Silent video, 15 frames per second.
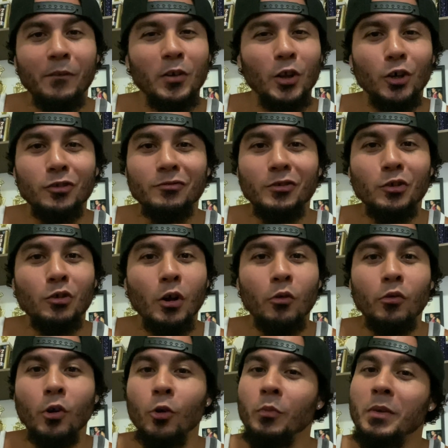those of you who don't
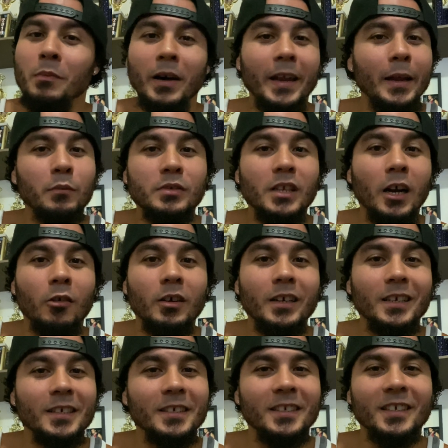know me, my name is
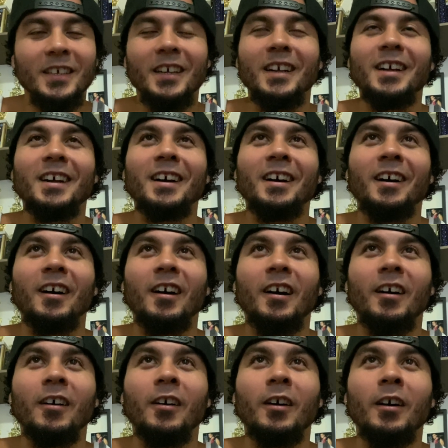Eric,
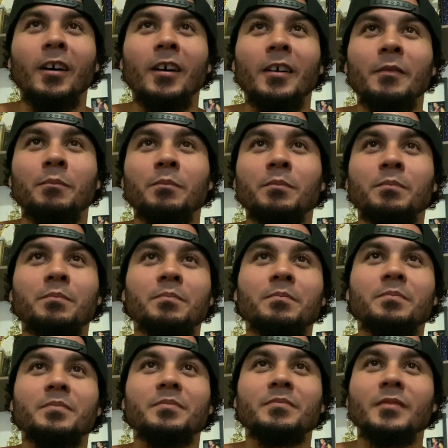also
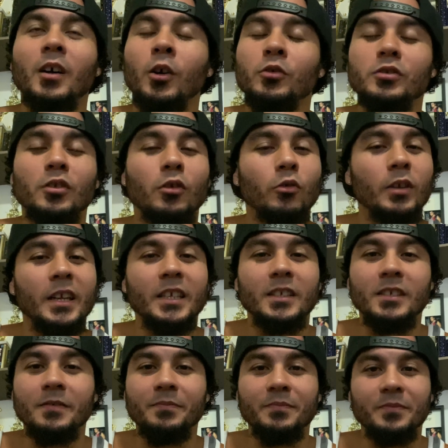known
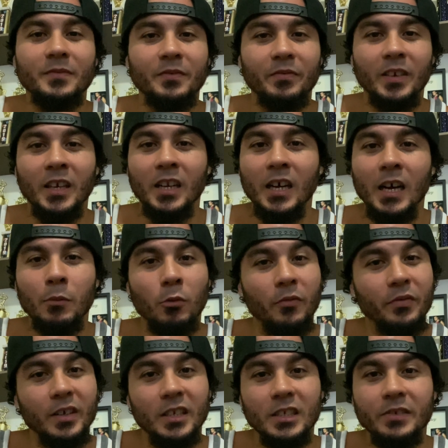as Phenom or
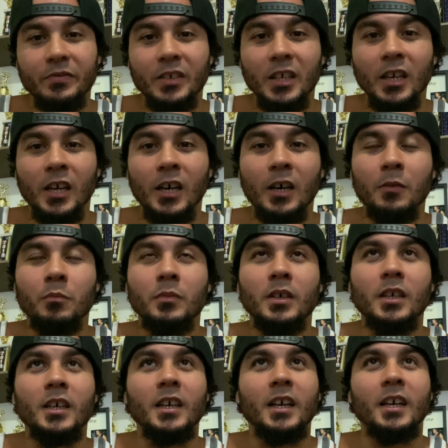Fitness Phenom
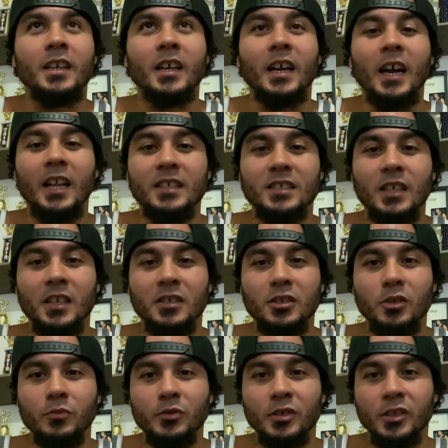in the calisthenics
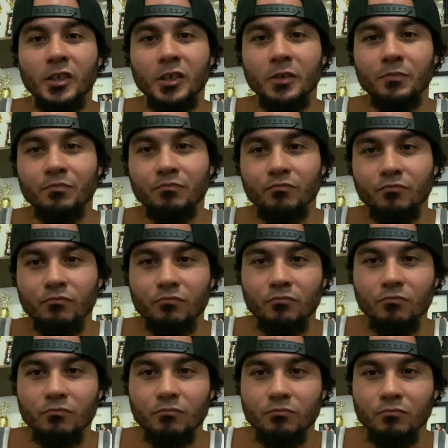community.
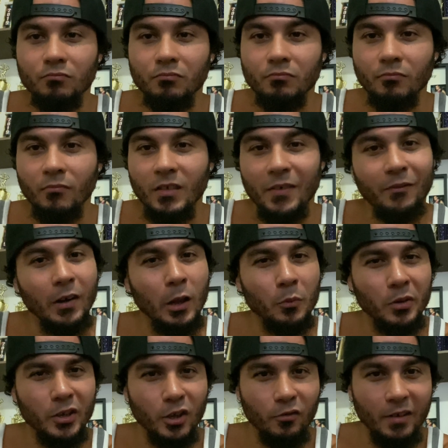Follow me
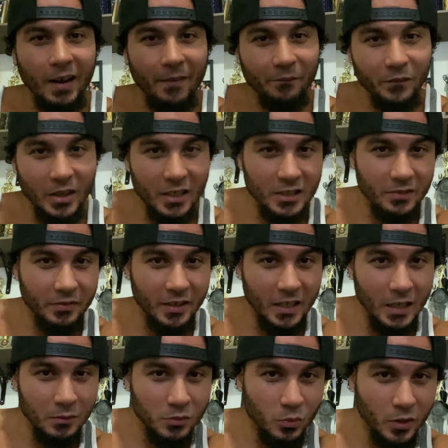on the gram, Fitness
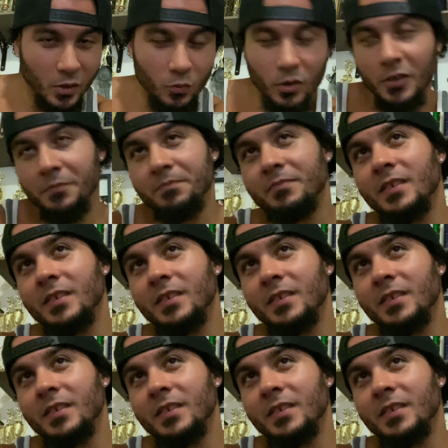Phenom 21.